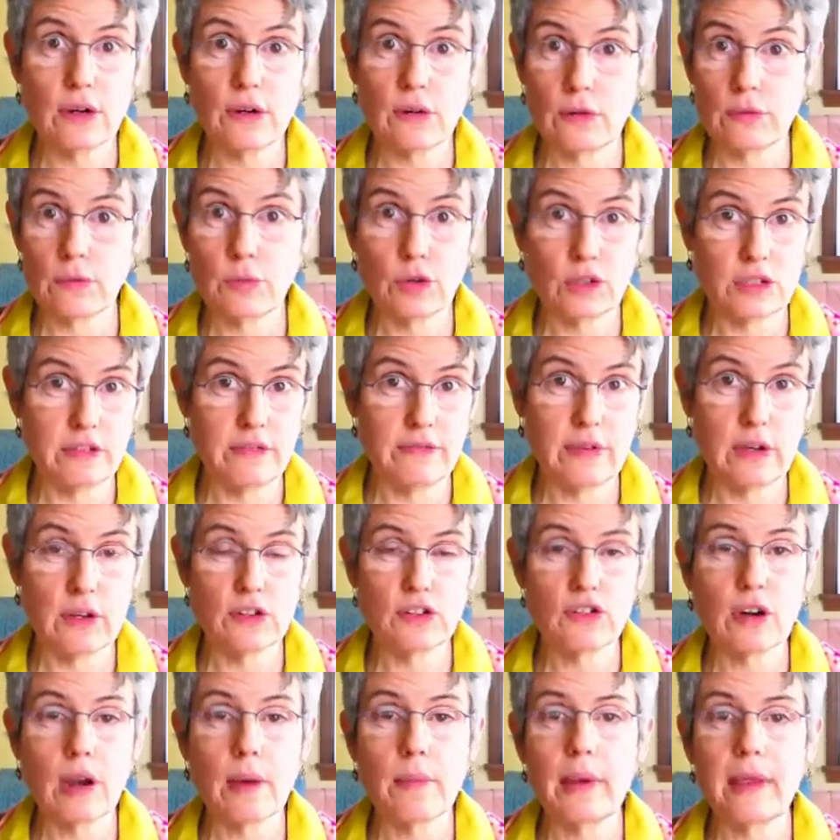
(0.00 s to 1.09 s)
more severe
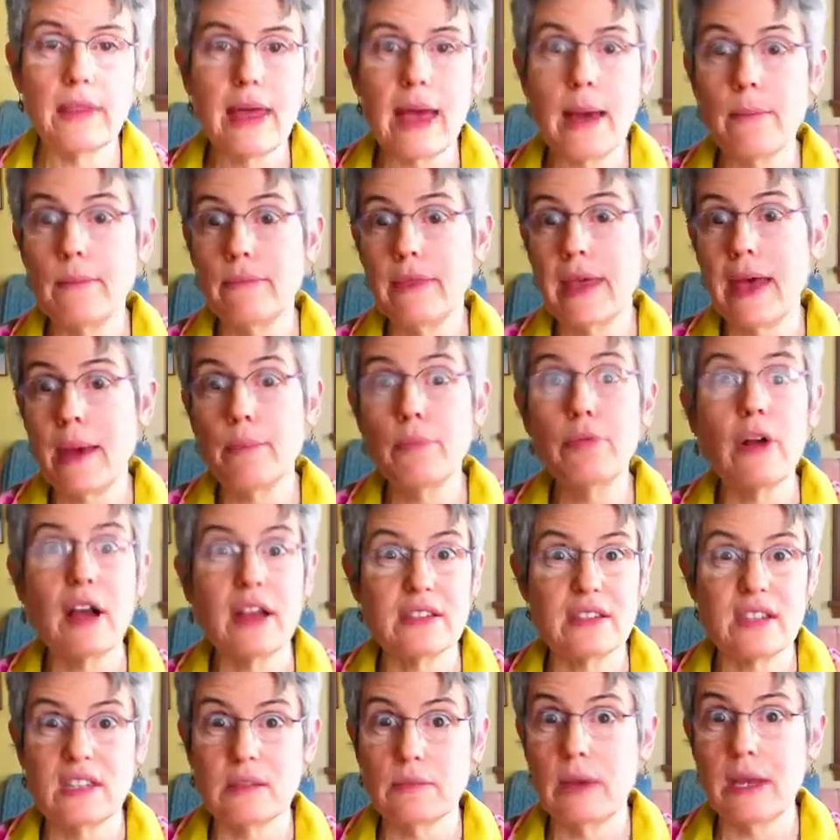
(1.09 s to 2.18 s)
trauma, that
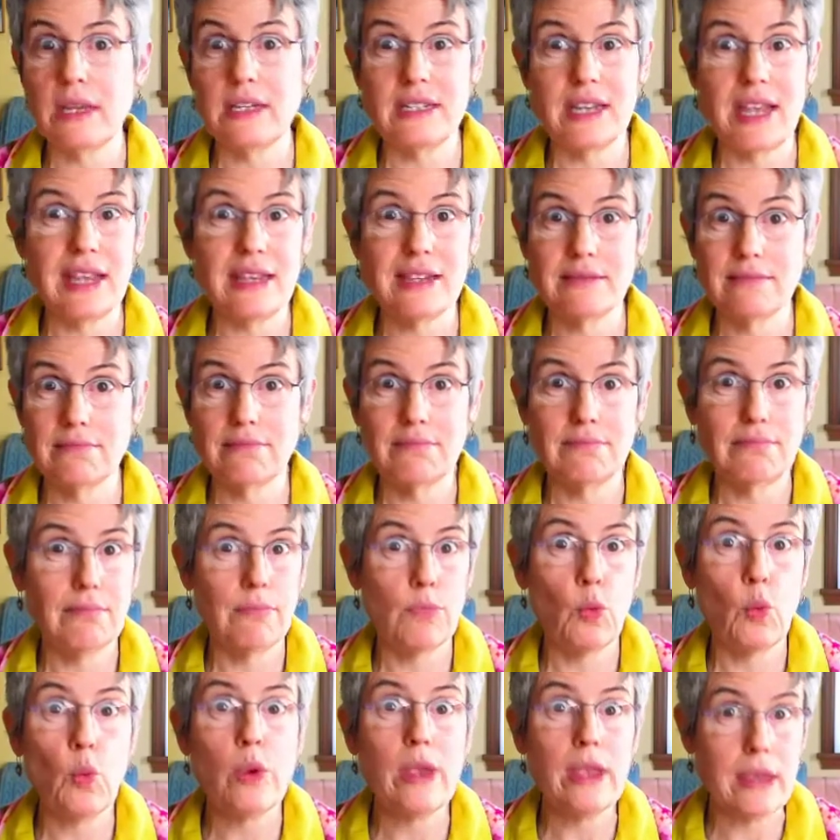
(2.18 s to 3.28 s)
process might take
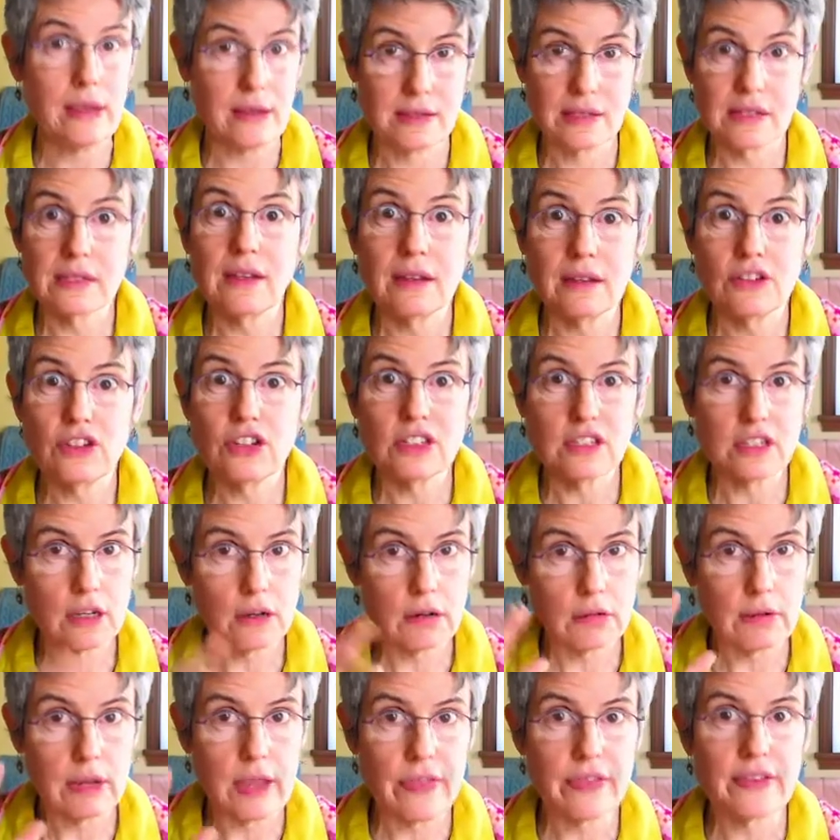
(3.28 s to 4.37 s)
weeks just to
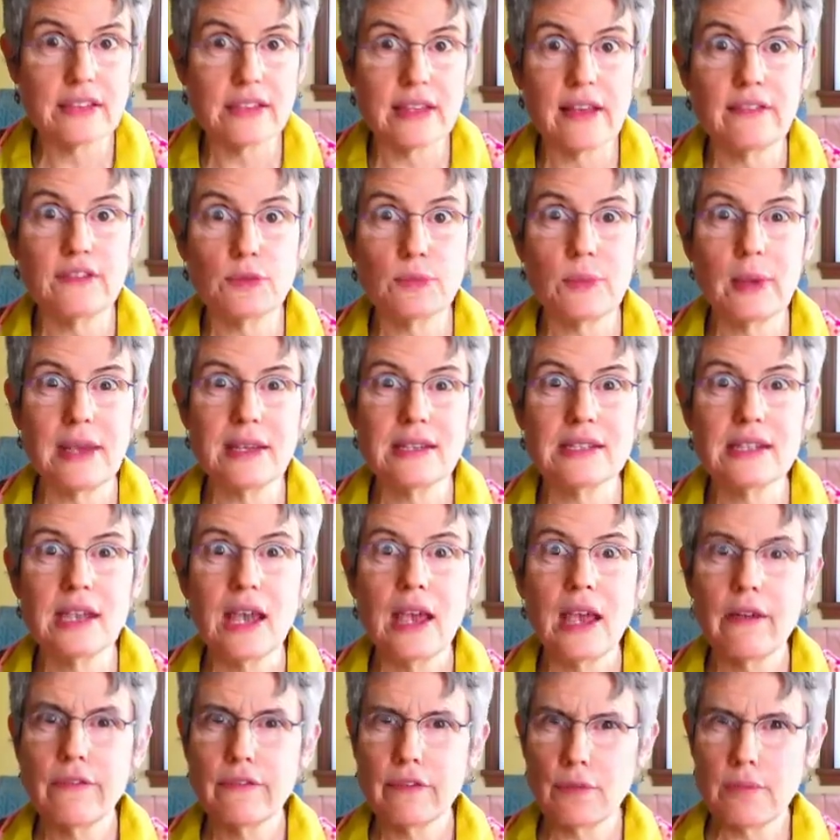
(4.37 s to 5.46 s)
create the safe space.
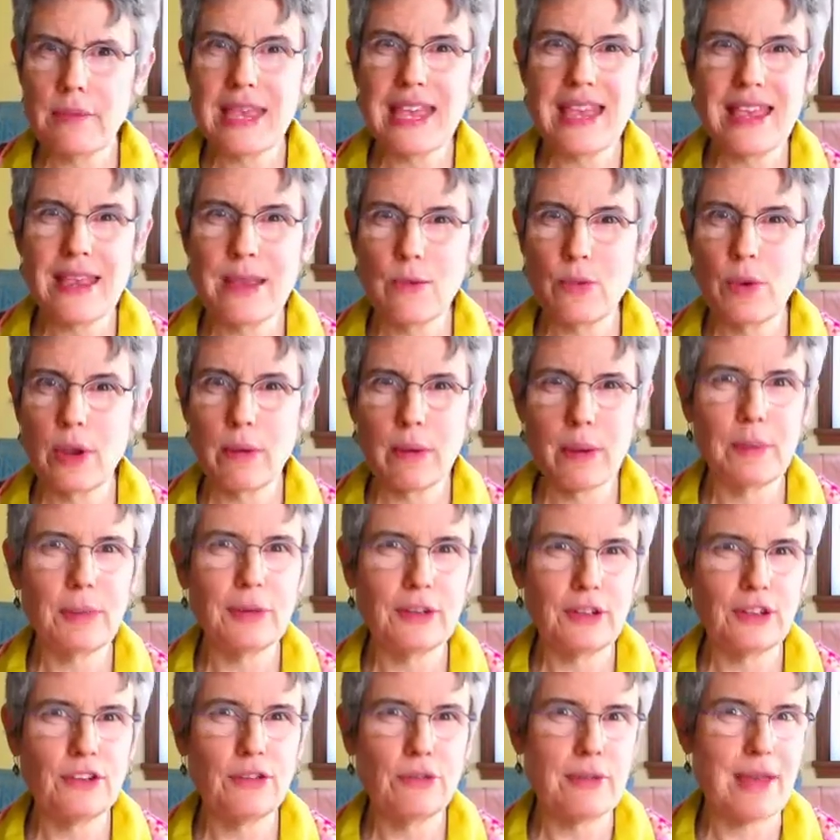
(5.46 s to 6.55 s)
For me, we were able to
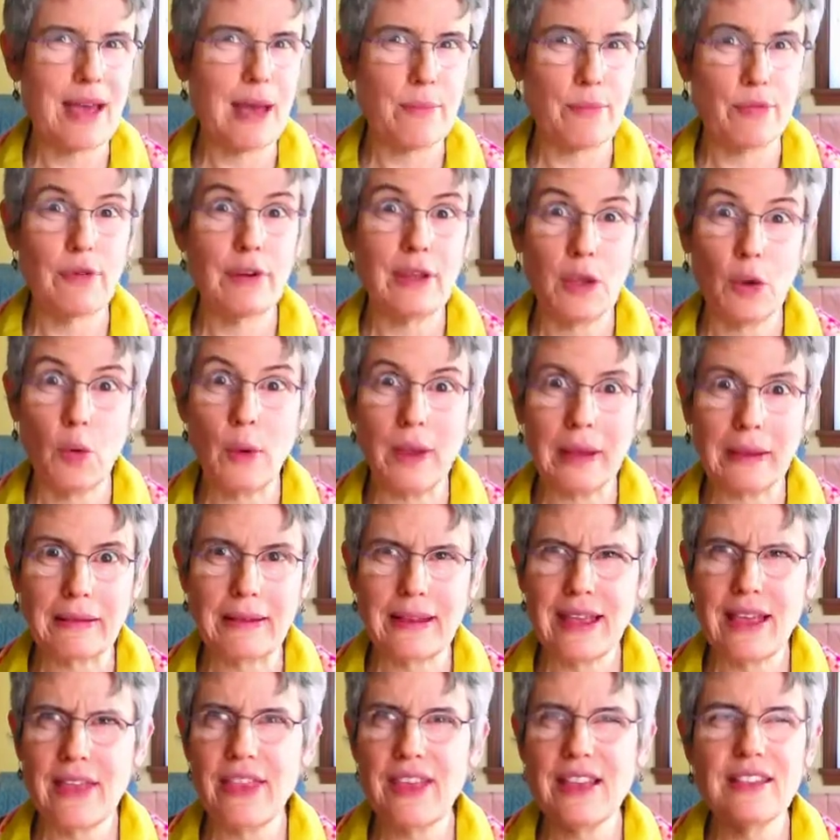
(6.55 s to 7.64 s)
do that pretty quickly.
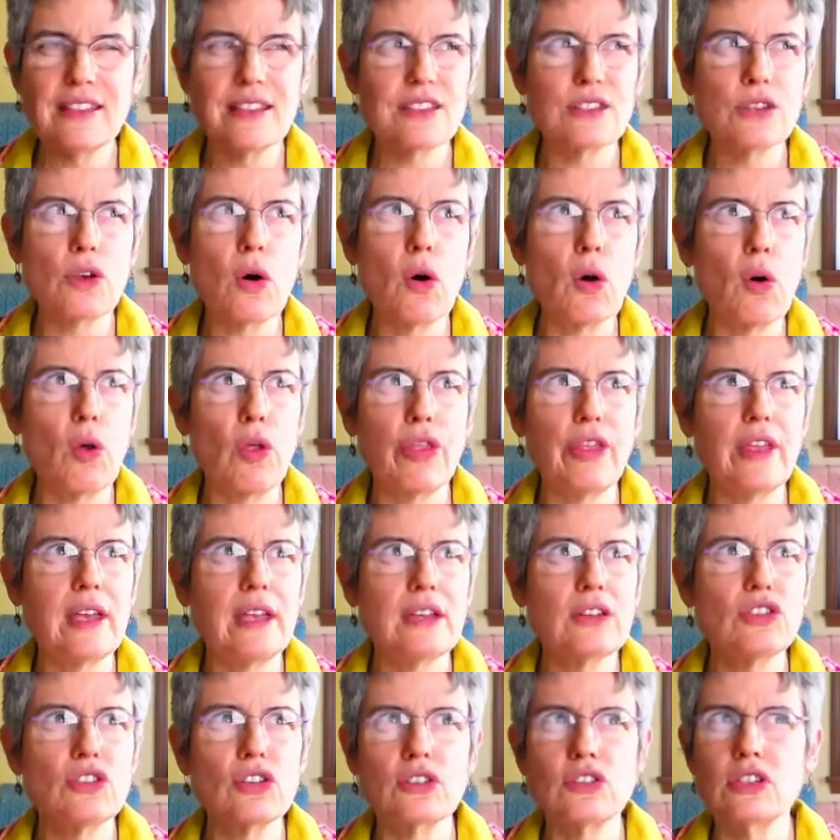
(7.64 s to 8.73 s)
I think this whole thing
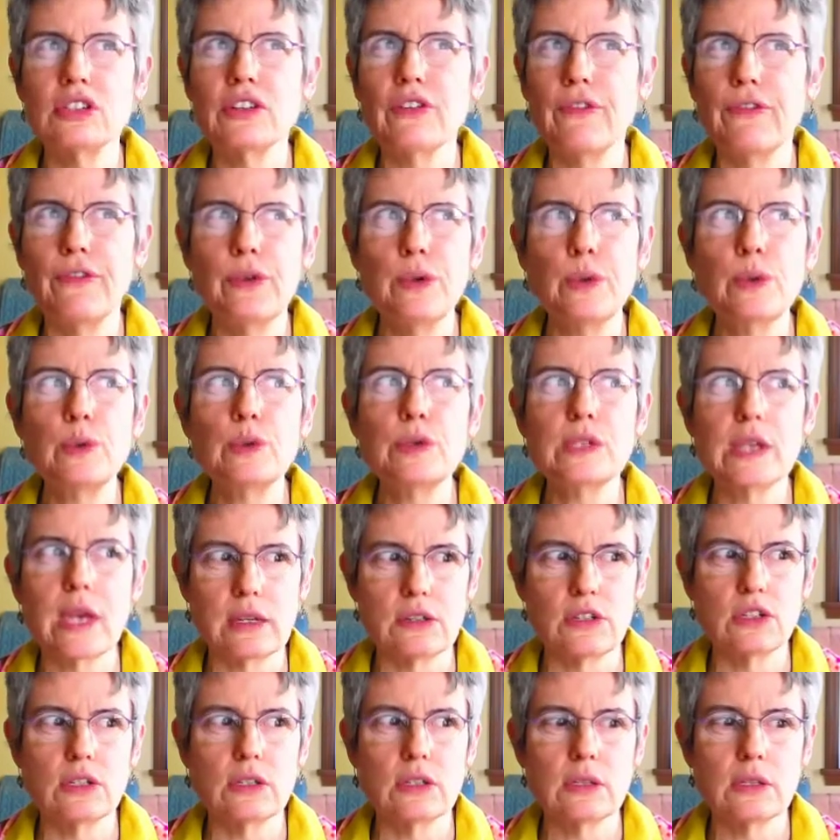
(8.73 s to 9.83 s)
took just a few
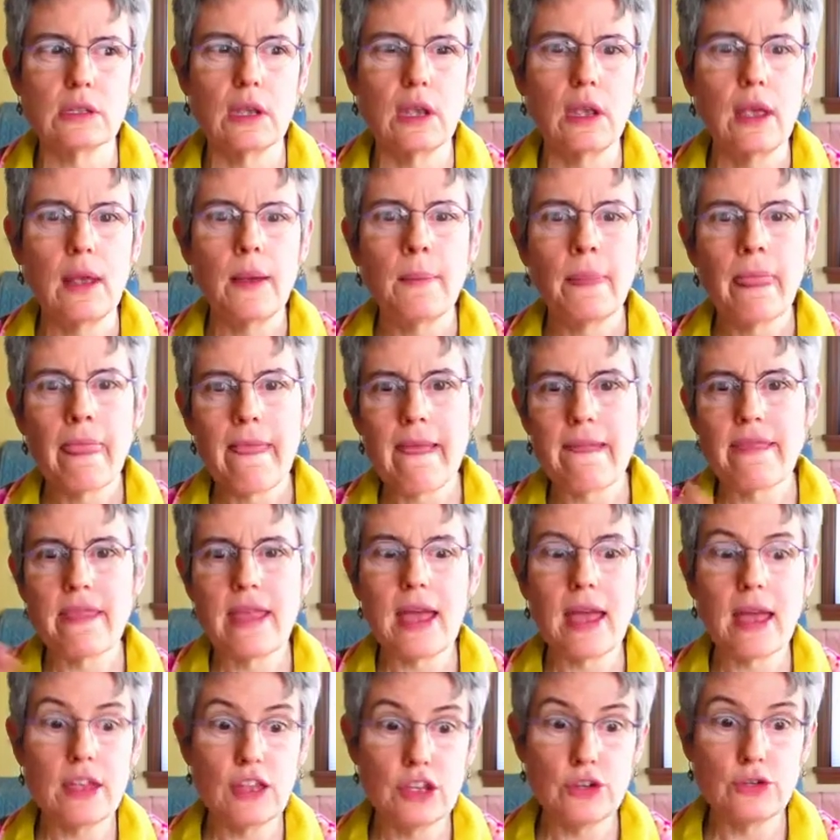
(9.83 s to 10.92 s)
sessions. And
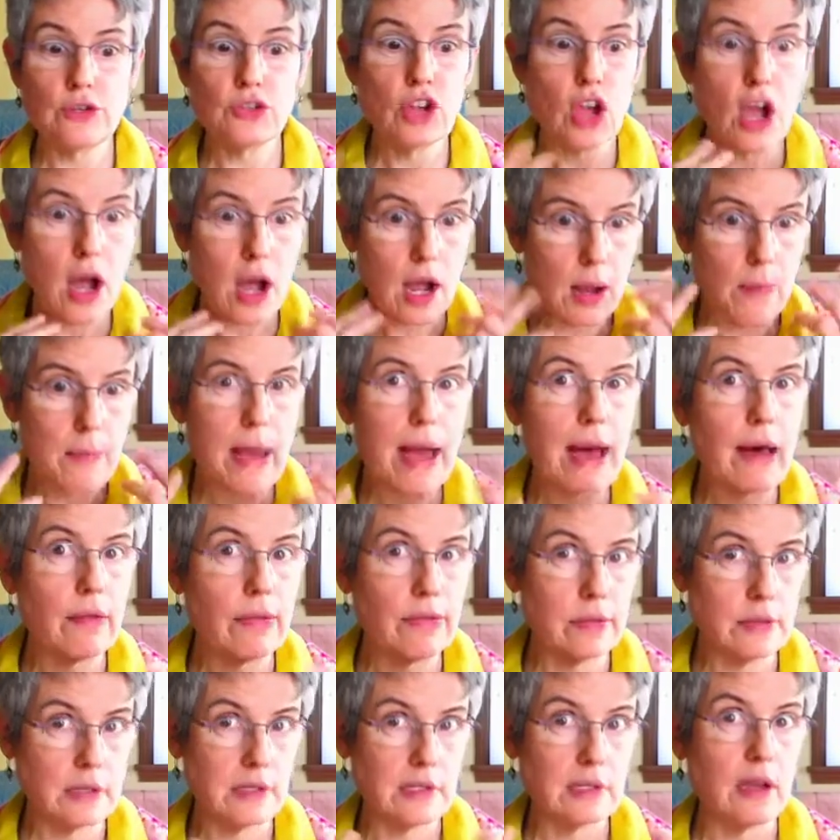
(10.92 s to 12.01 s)
then you talk about
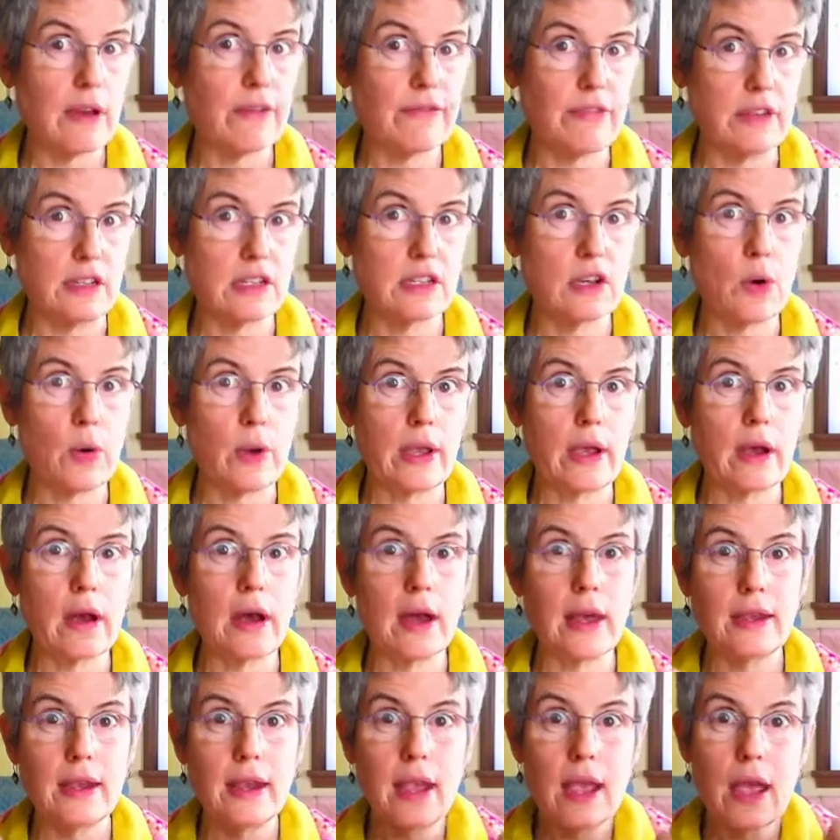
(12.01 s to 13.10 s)
the stuff that's going on